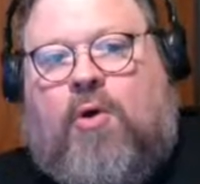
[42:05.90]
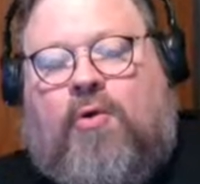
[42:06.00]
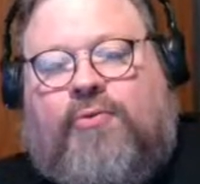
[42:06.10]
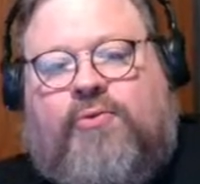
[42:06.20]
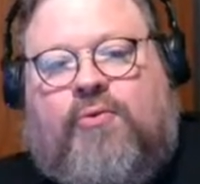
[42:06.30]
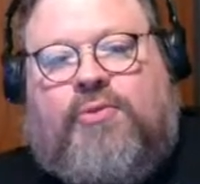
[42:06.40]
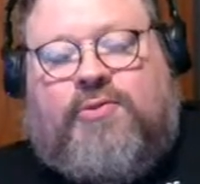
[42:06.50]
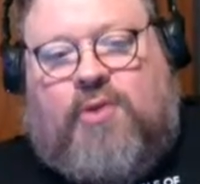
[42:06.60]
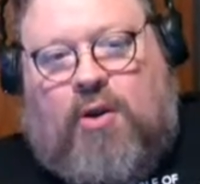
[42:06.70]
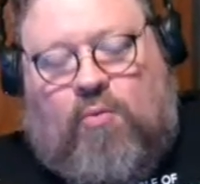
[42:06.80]
also the
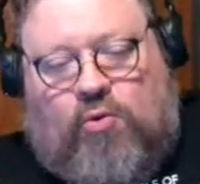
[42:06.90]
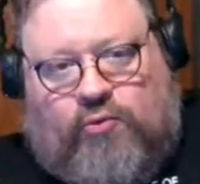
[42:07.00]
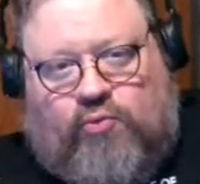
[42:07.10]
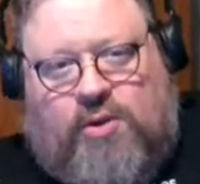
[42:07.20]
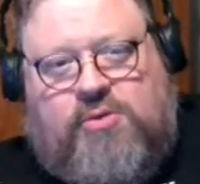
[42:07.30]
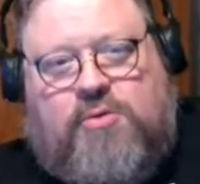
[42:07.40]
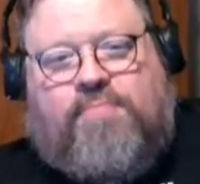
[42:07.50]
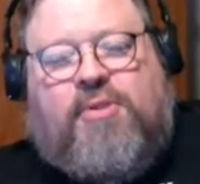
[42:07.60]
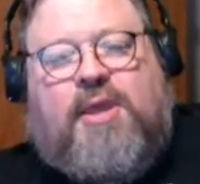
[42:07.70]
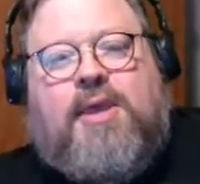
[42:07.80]
Star Wars radio
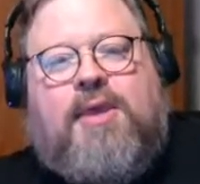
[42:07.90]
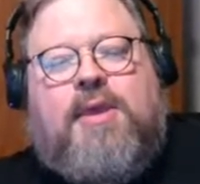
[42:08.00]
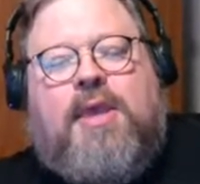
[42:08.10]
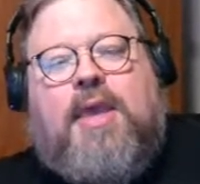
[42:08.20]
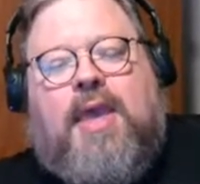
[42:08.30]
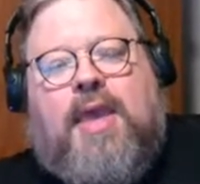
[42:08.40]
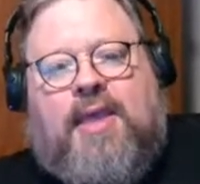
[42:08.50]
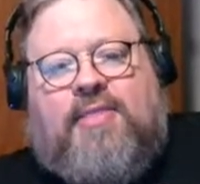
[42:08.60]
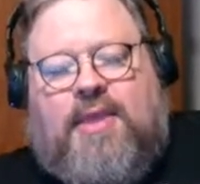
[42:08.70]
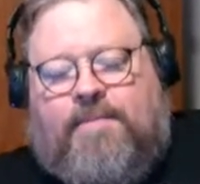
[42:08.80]
play
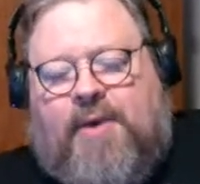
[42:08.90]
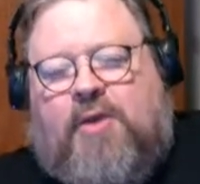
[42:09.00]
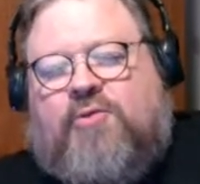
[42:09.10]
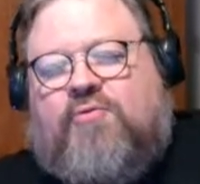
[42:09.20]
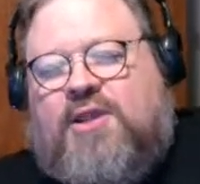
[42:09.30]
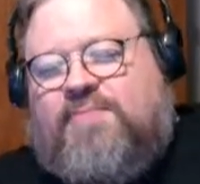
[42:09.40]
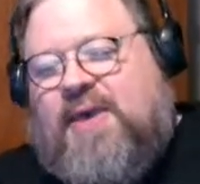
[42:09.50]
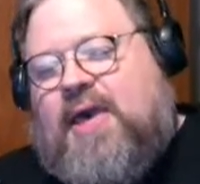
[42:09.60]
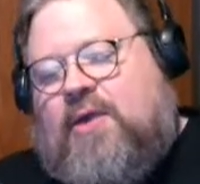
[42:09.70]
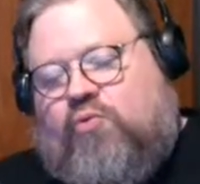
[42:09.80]
and the Empire Strikes
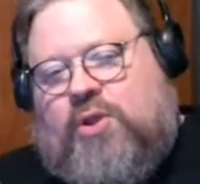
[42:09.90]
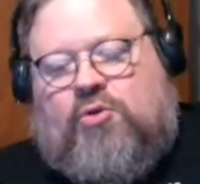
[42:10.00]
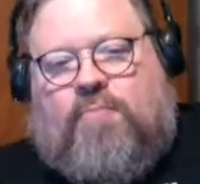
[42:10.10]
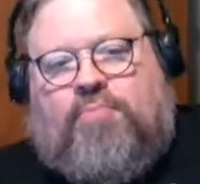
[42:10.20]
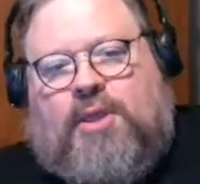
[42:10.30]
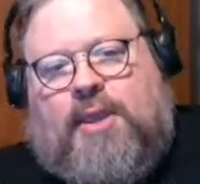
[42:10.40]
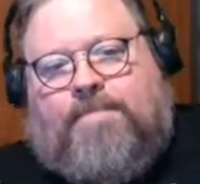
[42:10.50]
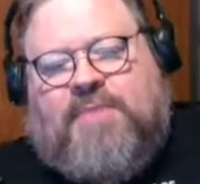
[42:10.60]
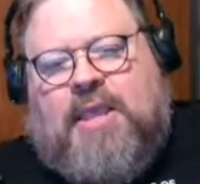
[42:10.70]
Back radio play.